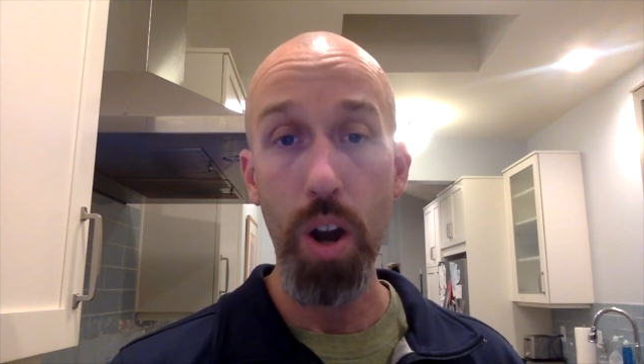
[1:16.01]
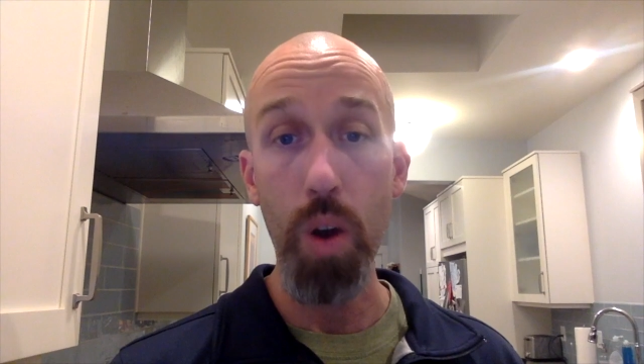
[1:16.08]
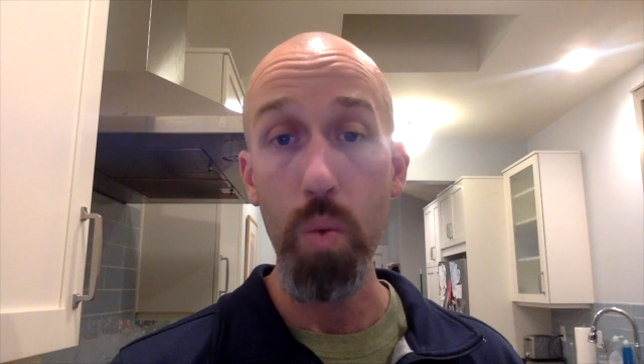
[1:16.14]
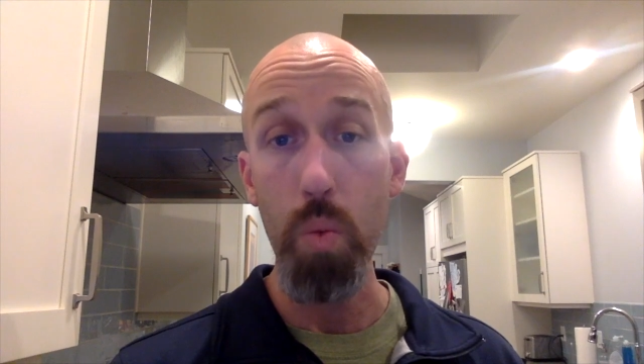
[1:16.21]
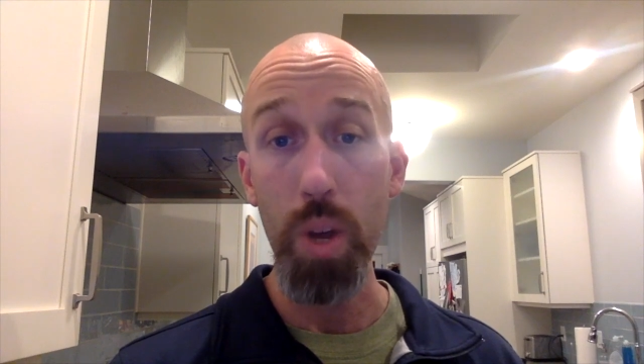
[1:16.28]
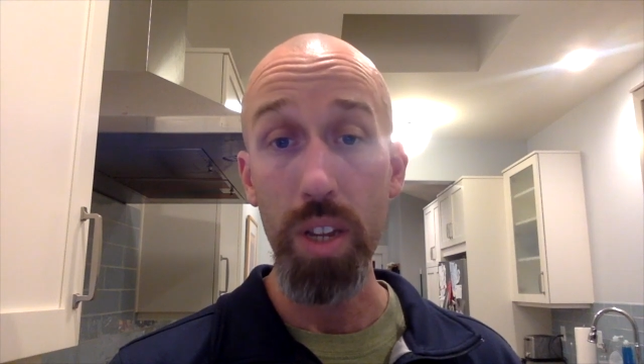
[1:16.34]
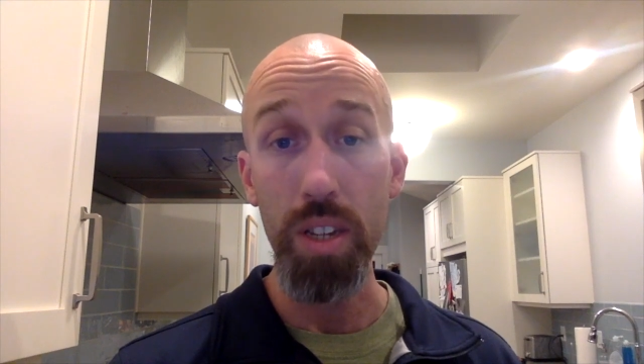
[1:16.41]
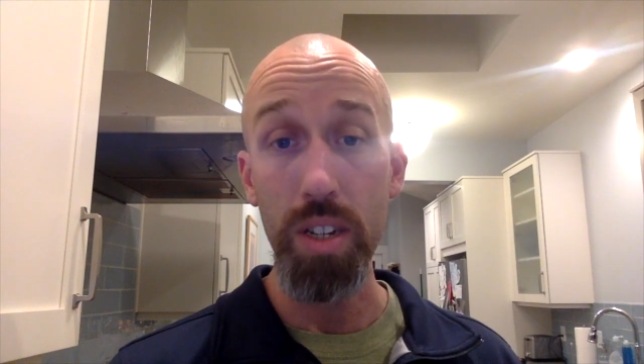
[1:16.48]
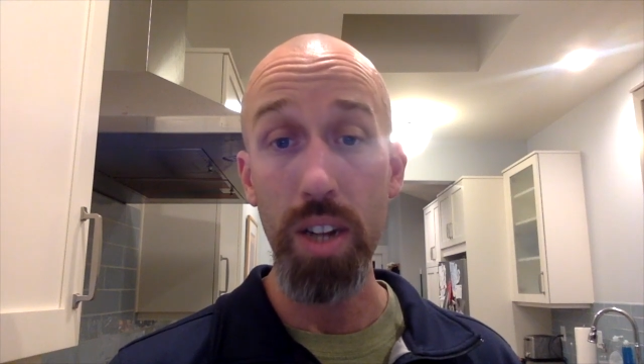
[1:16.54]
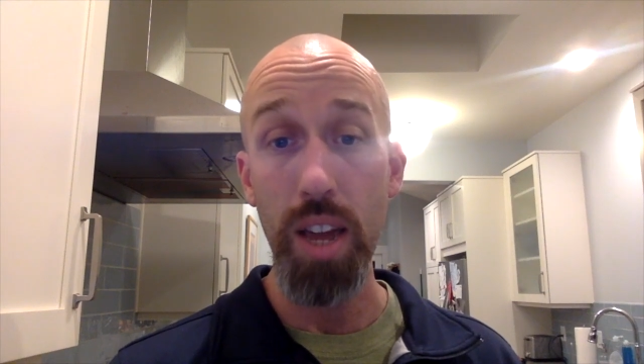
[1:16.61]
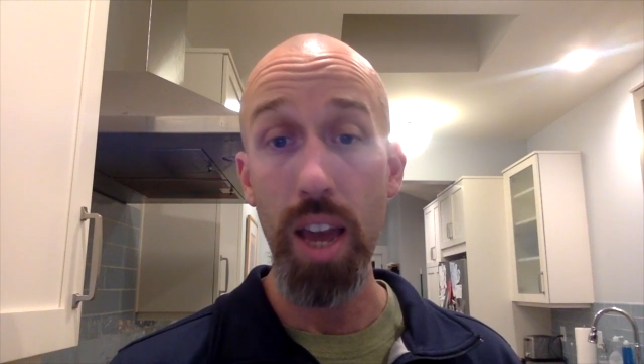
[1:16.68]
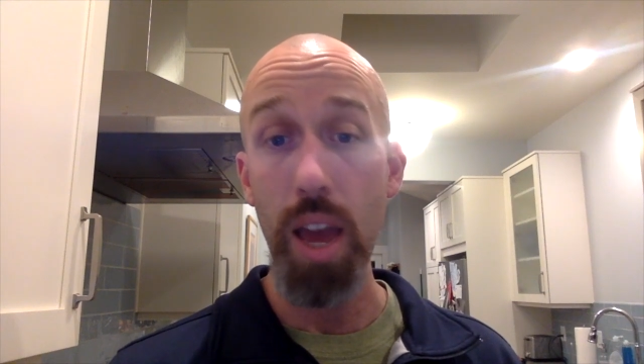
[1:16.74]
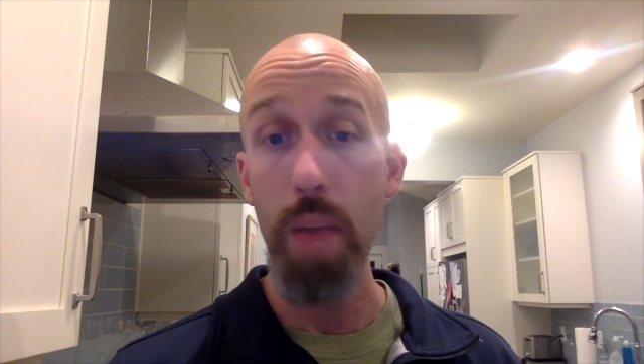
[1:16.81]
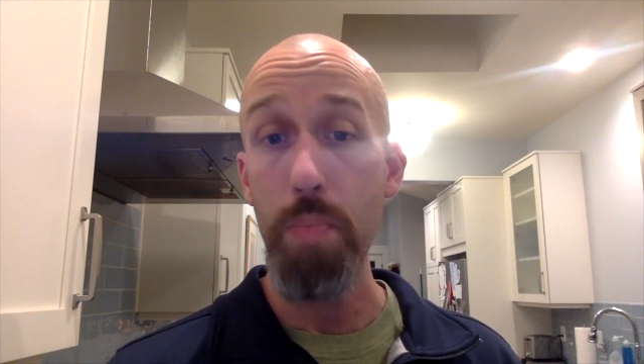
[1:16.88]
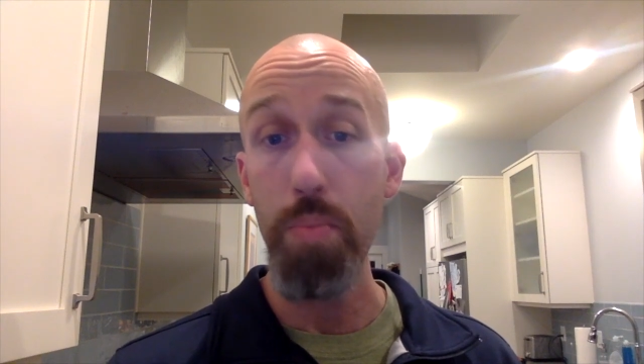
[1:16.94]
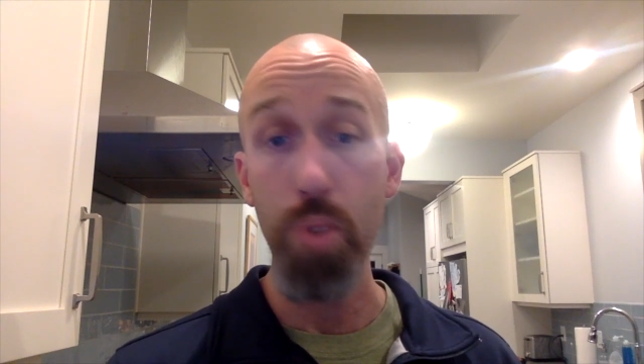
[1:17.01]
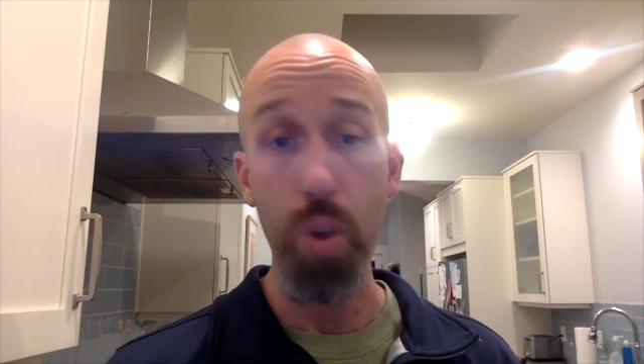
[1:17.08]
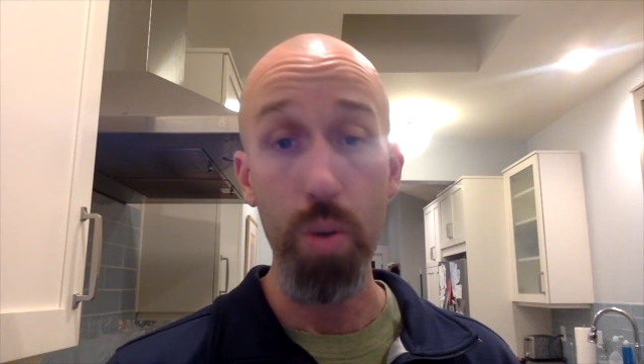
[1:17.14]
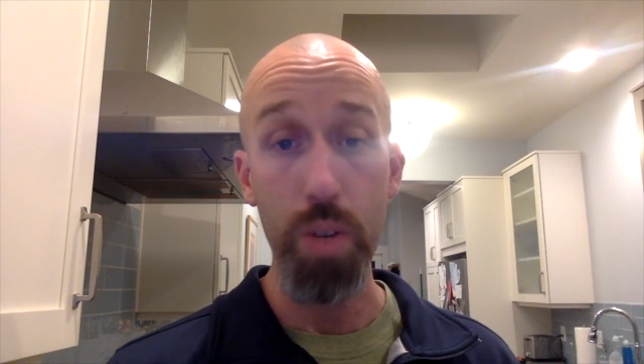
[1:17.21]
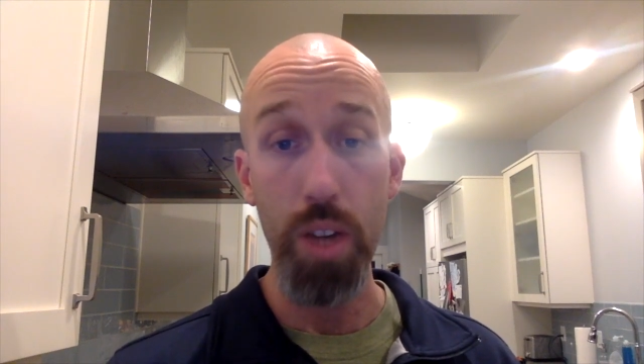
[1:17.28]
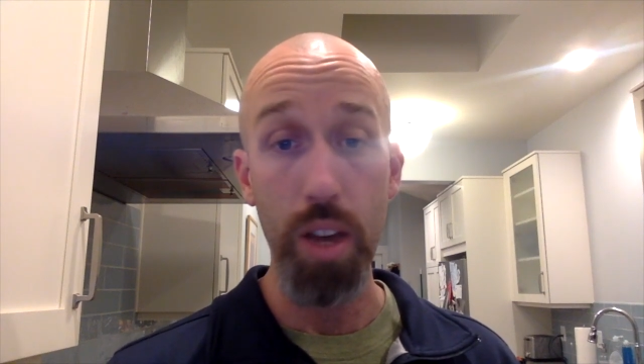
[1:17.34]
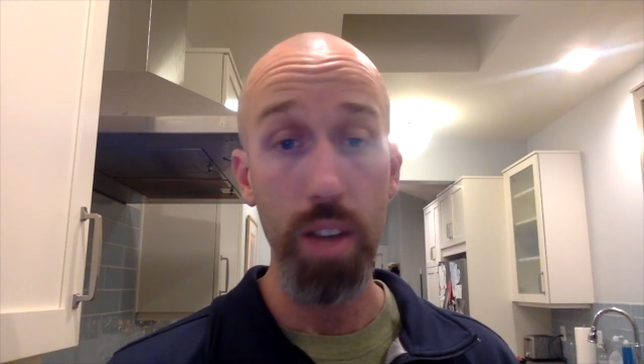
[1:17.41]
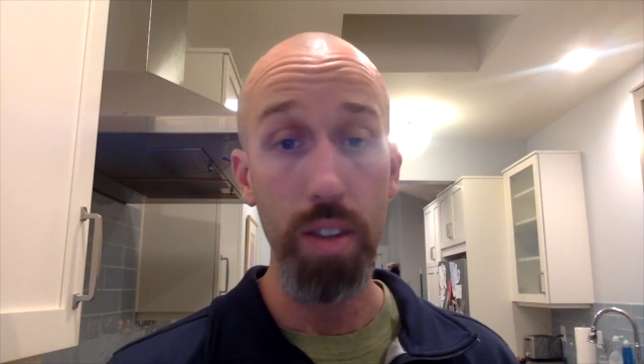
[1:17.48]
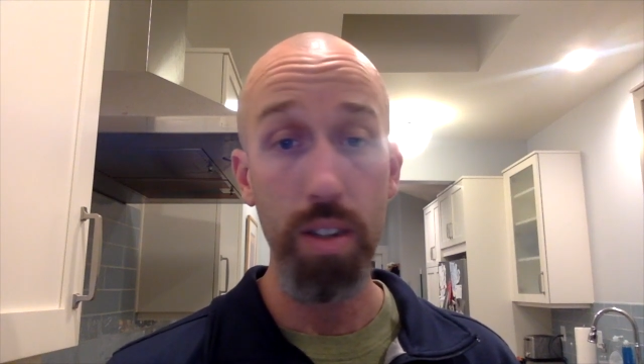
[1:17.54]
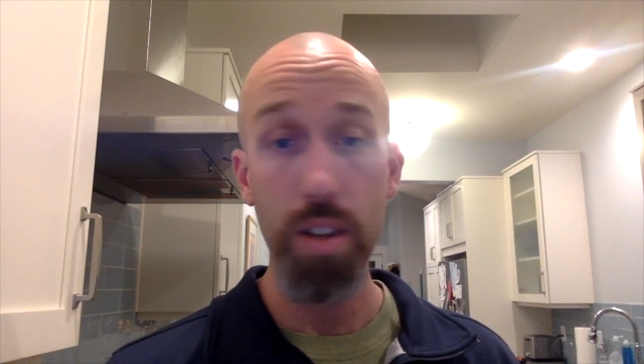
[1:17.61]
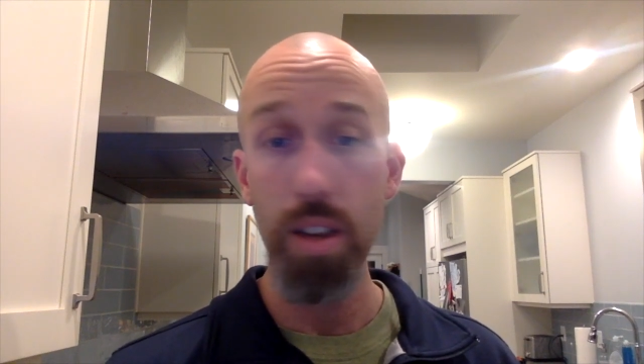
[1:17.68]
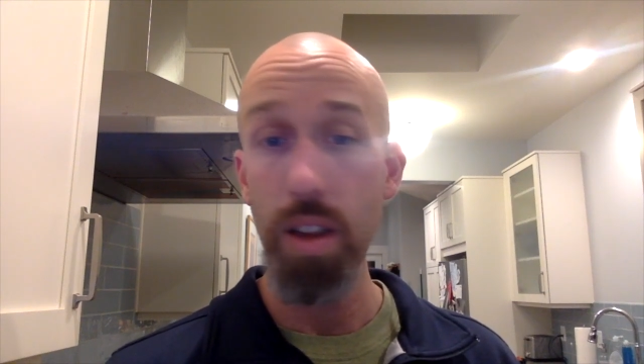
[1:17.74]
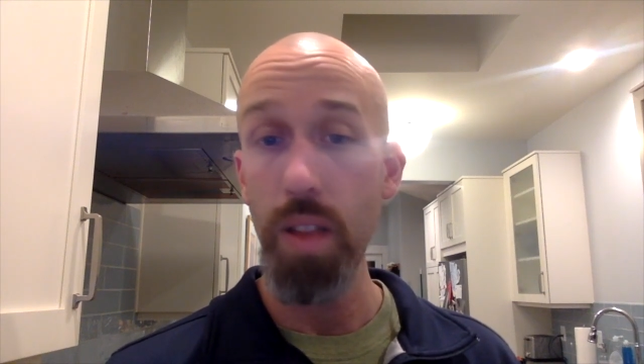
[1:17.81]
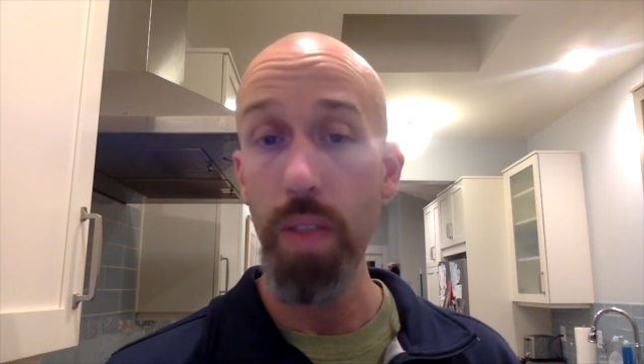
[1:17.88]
on Wednesday a protest.